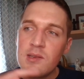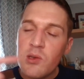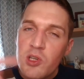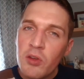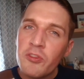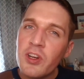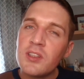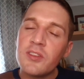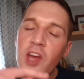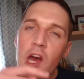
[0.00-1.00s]
So John
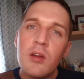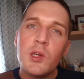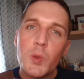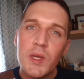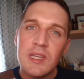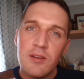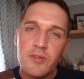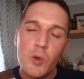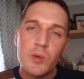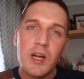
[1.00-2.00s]
Frieda, if they only tweaked that
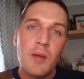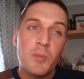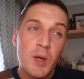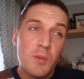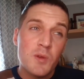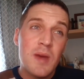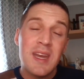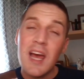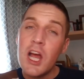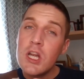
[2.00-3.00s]
formula and perhaps
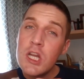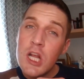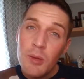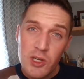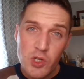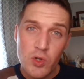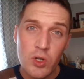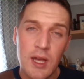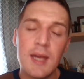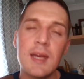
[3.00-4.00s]
made it a little bit
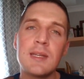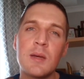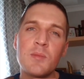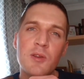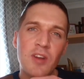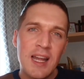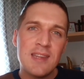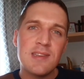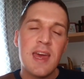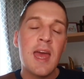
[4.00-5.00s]
stronger in terms of
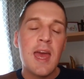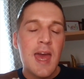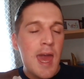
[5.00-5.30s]
cleansing,